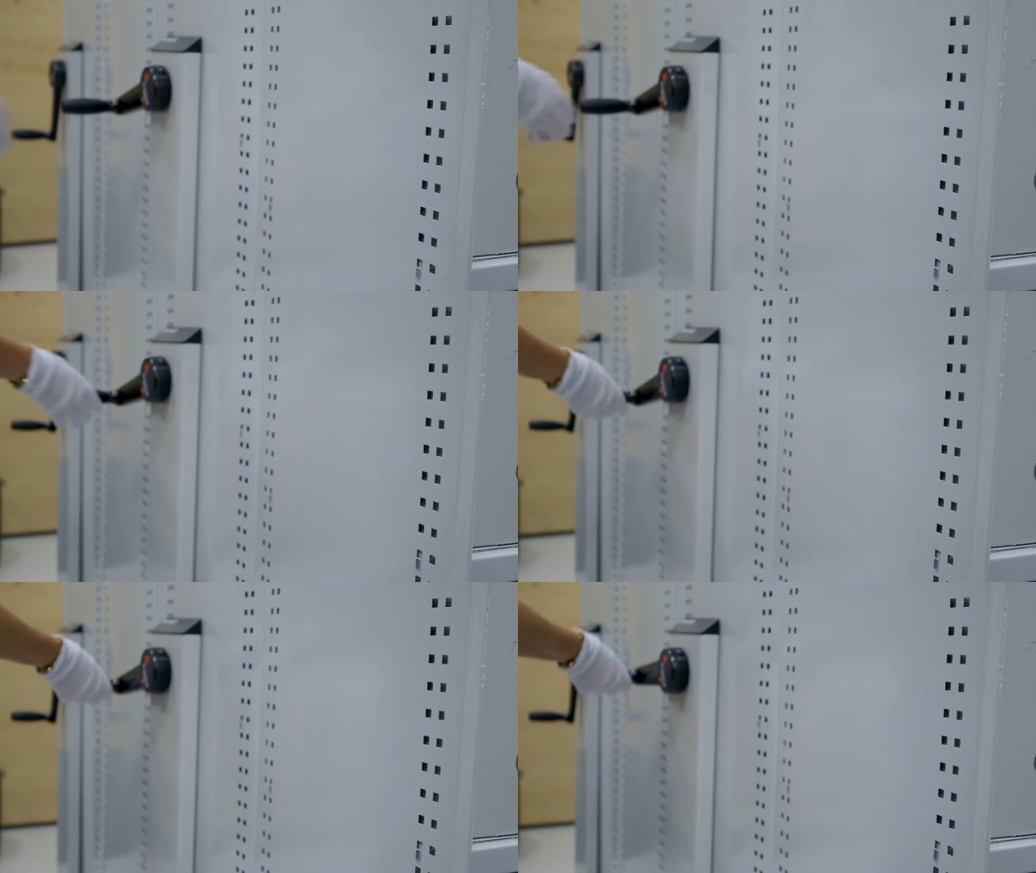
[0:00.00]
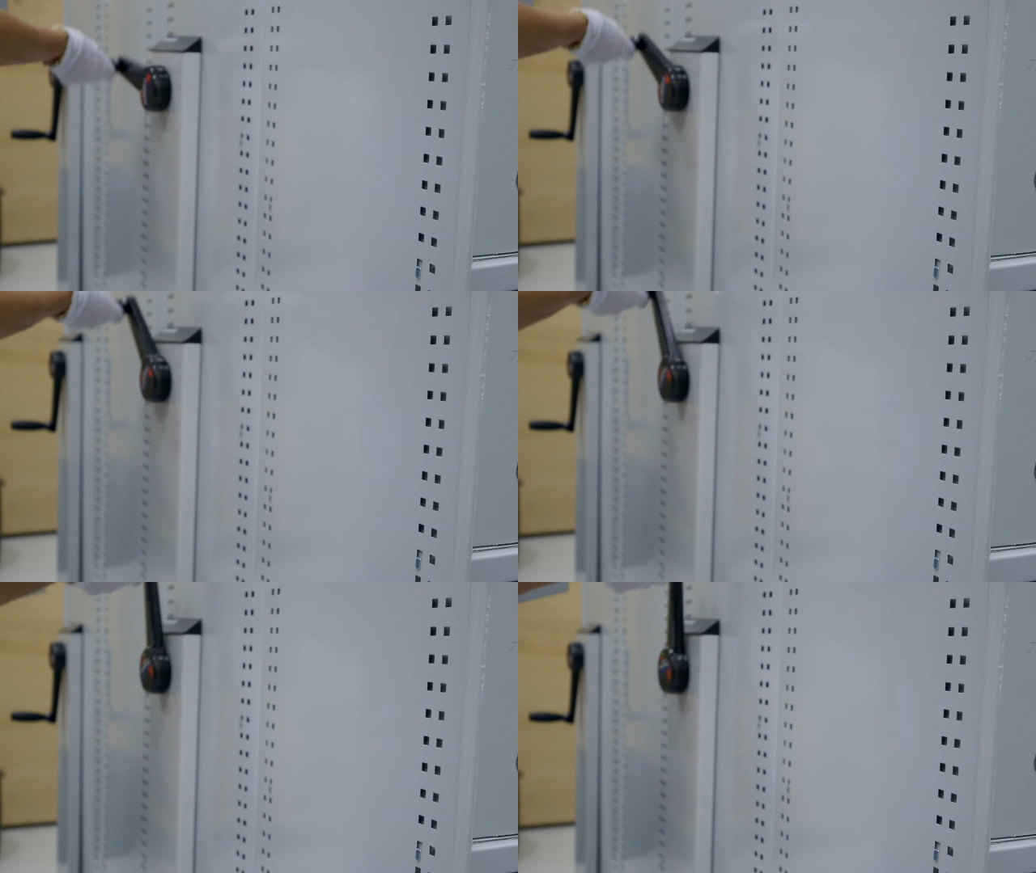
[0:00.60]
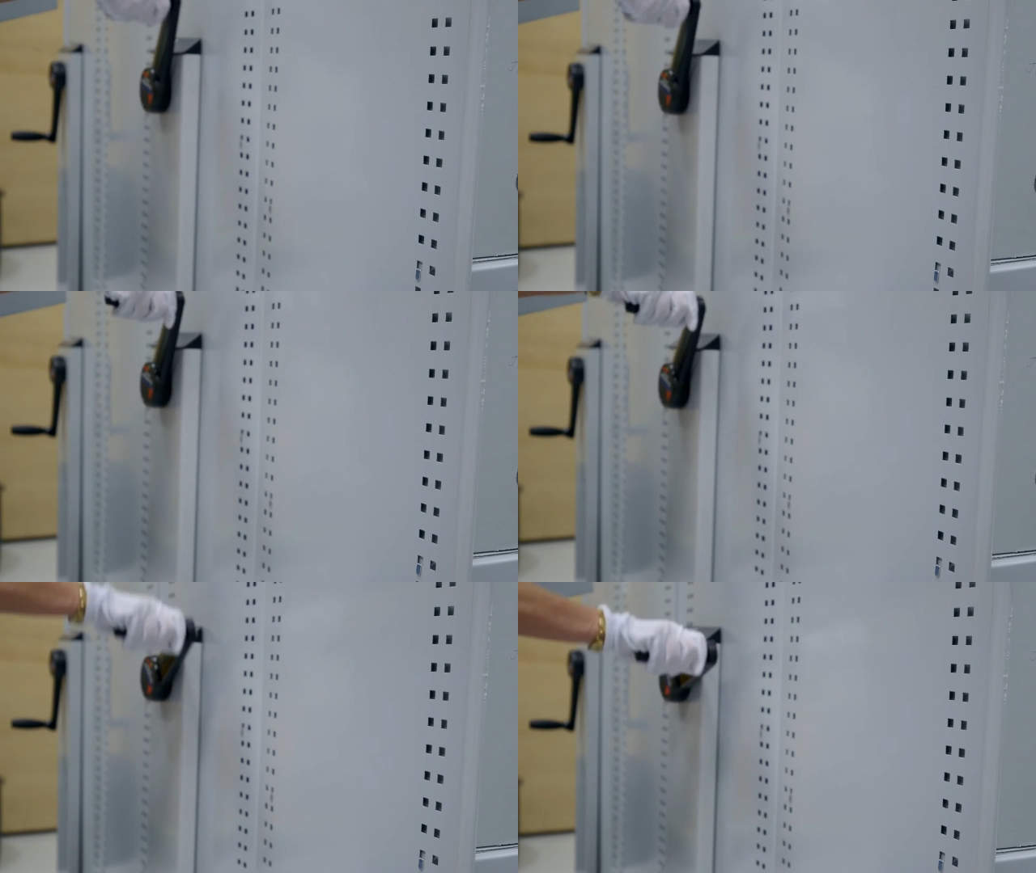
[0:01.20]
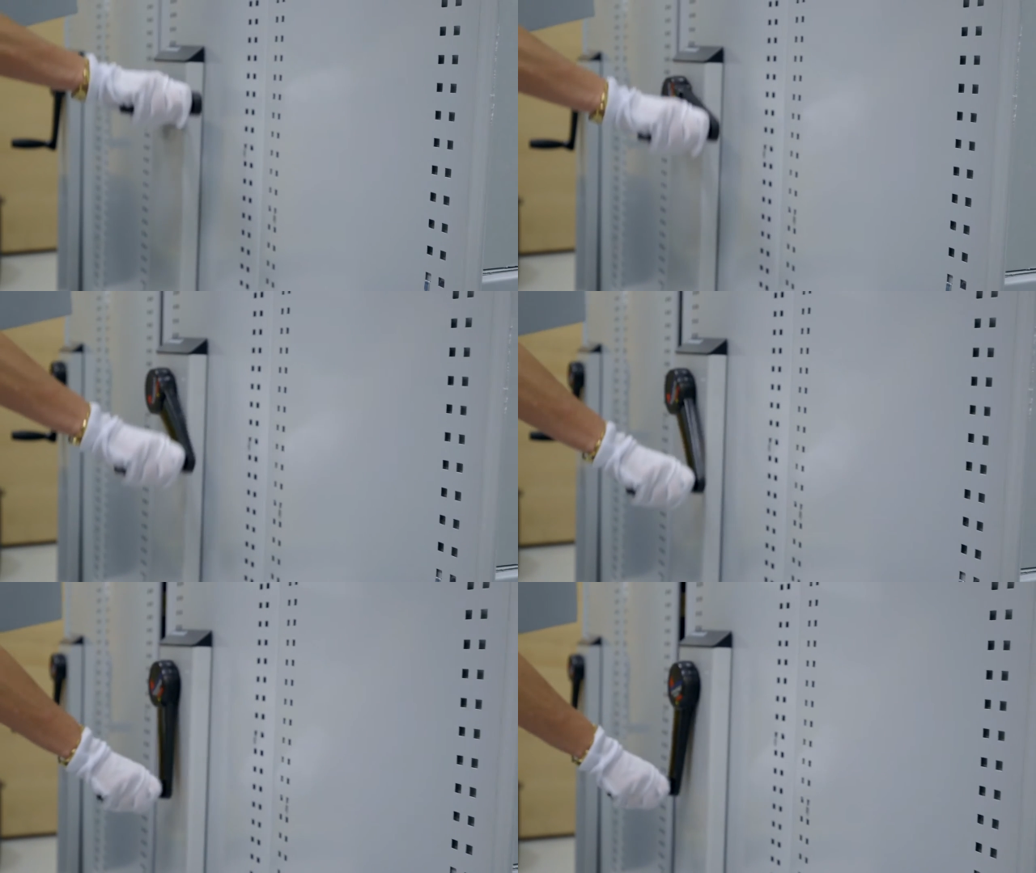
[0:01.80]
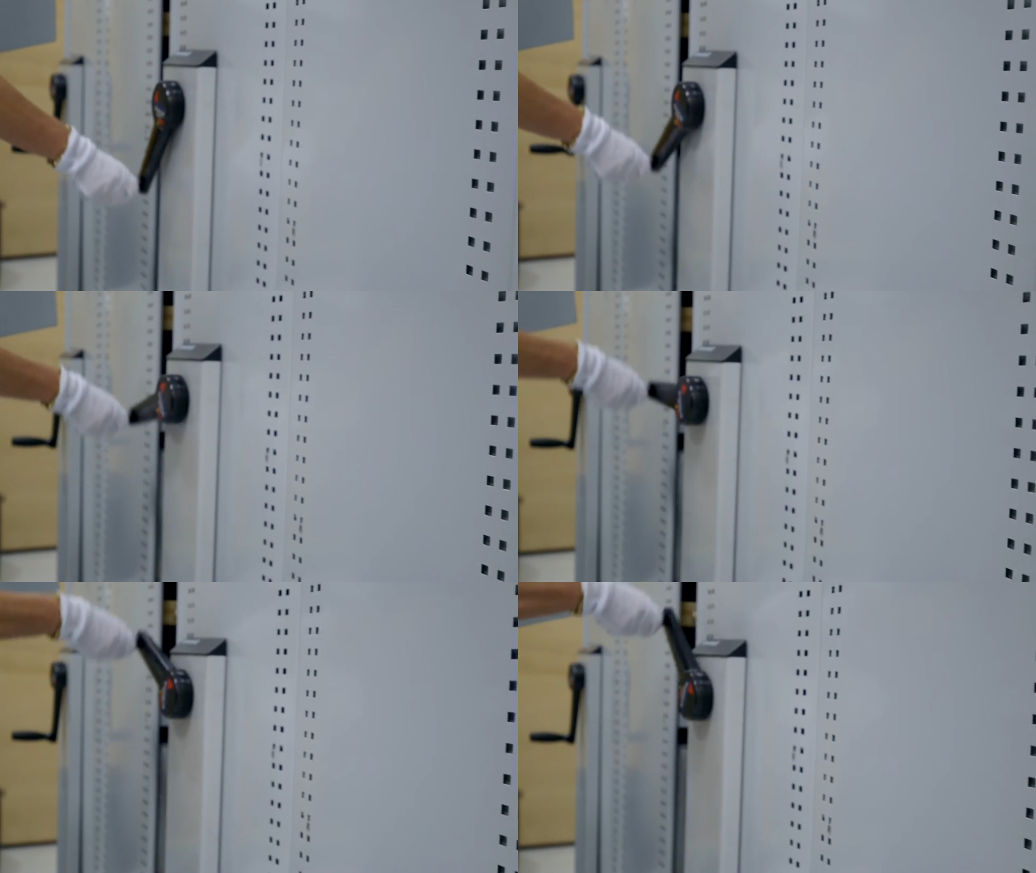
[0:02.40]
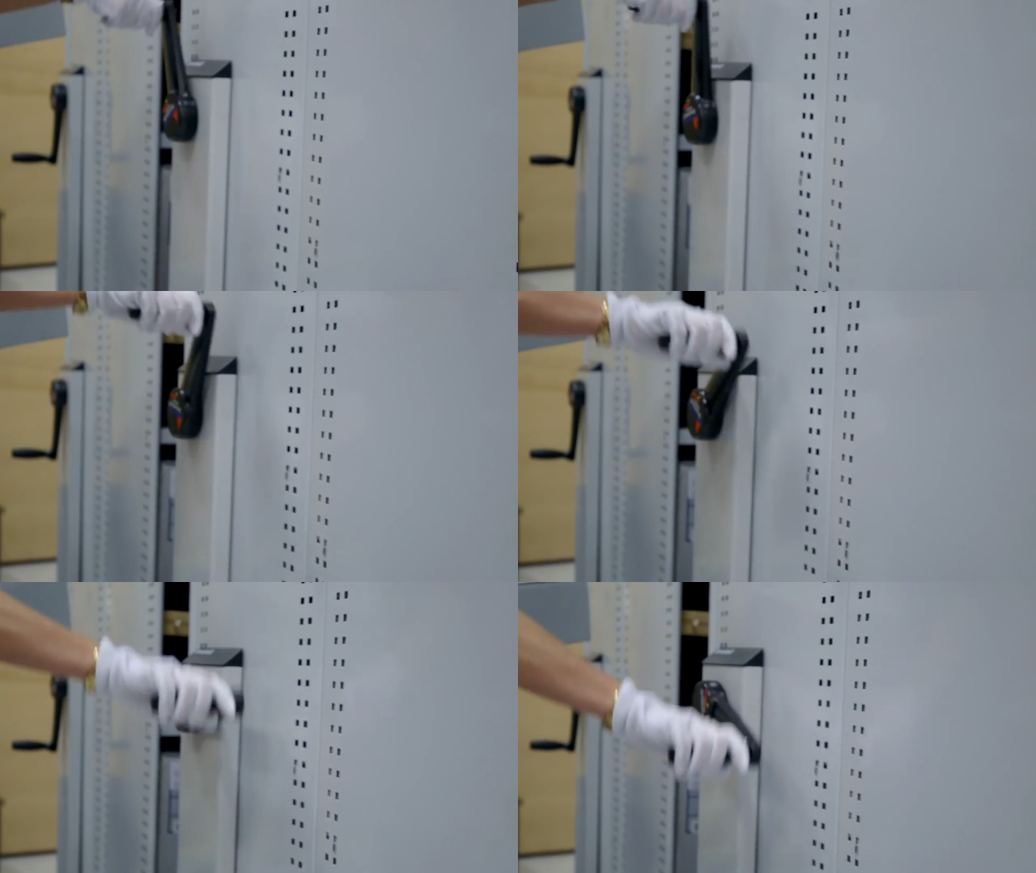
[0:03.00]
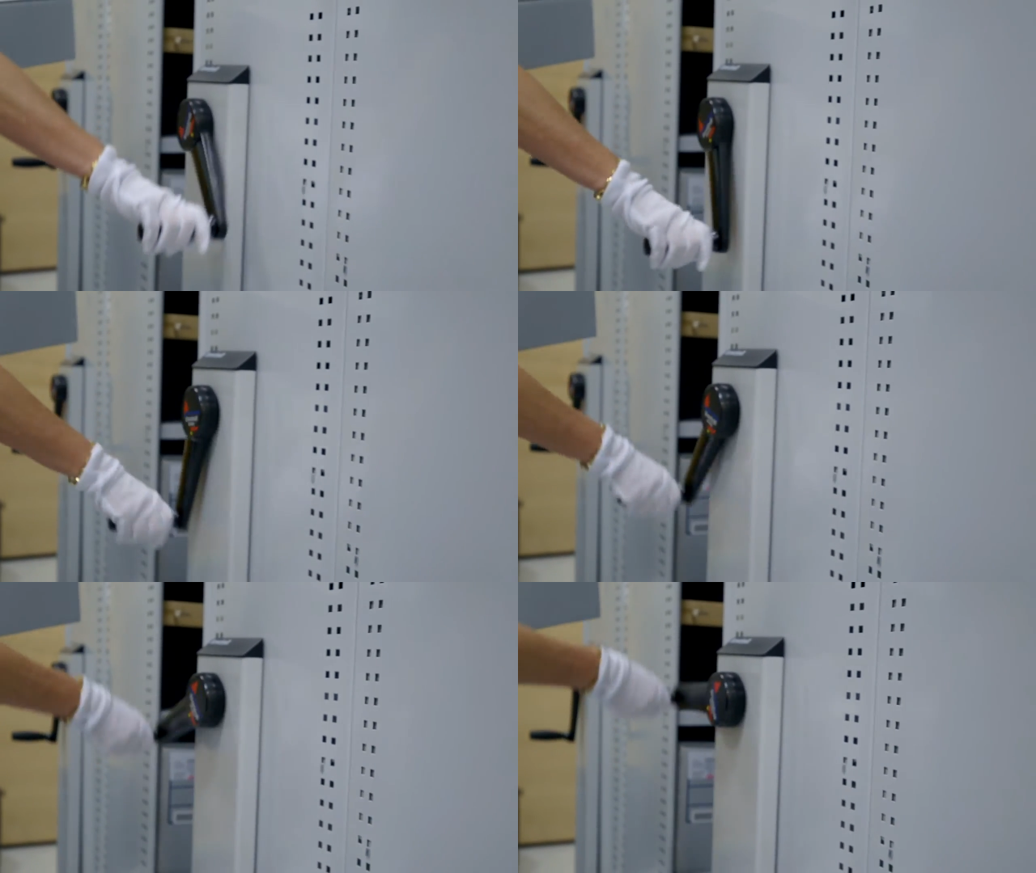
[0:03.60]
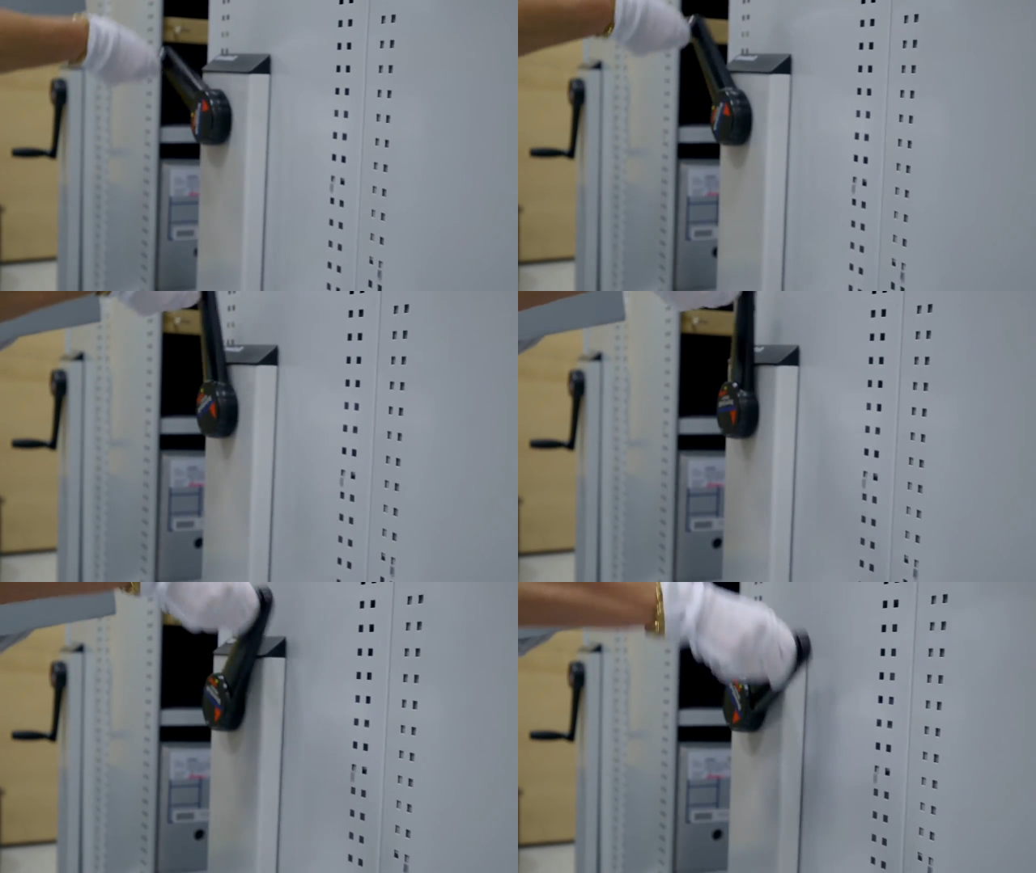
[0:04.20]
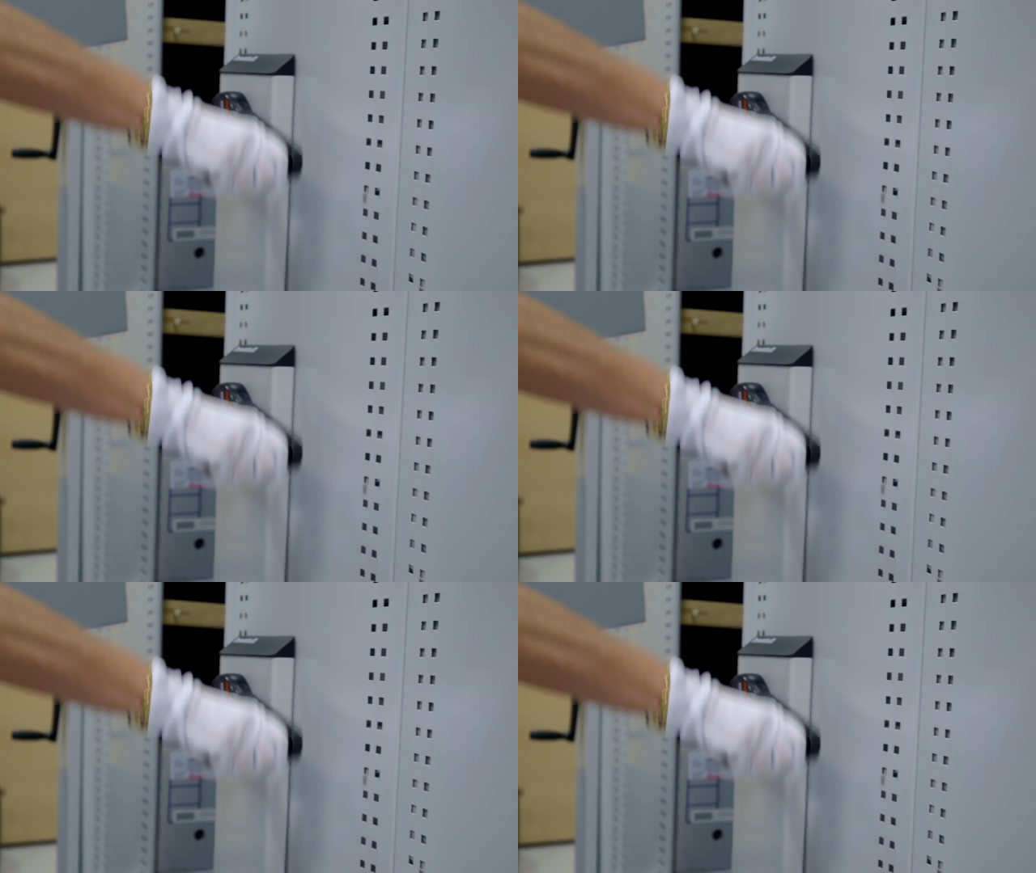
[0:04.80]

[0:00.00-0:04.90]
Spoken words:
No face is visible, so there are no lips to read.